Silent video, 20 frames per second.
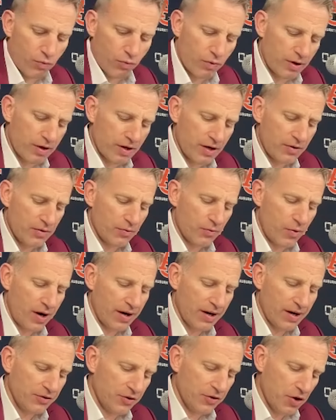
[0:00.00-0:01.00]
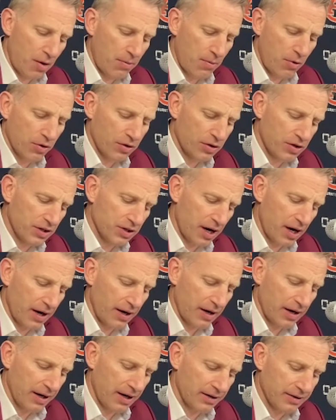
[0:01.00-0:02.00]
we didn't want to double because
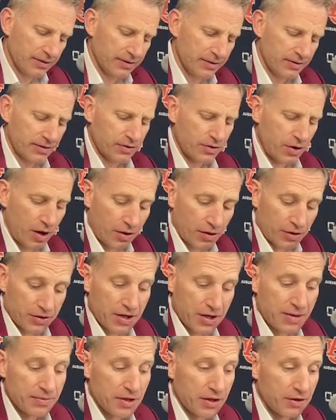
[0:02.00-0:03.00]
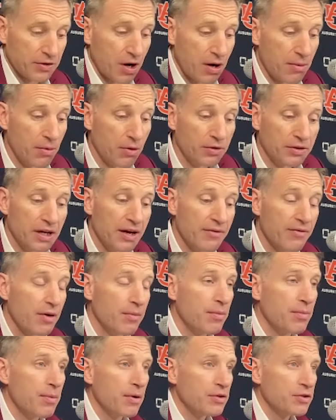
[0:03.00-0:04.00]
I, I saw other teams that doubled and gave up
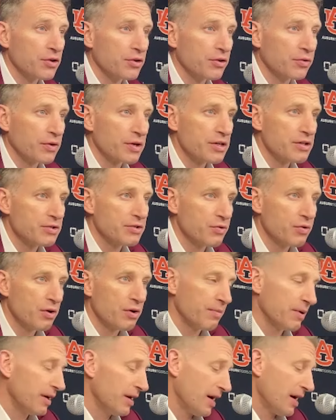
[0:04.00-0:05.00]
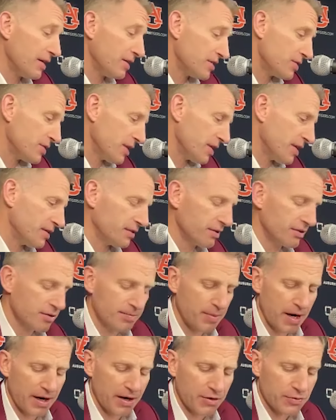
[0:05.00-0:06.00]
a bunch of threes to them. and hindsight, as
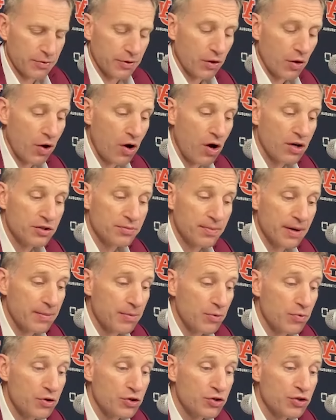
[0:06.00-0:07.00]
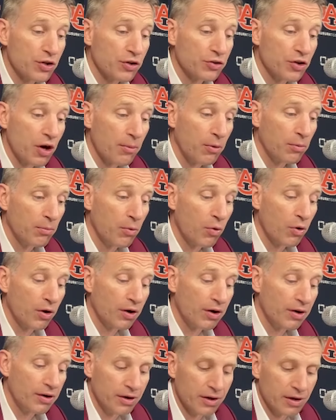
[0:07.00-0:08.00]
bad as we lost, maybe we should have doubled more
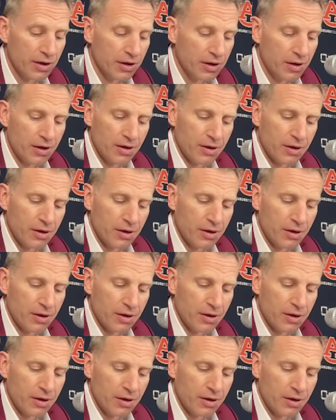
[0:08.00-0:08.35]
and,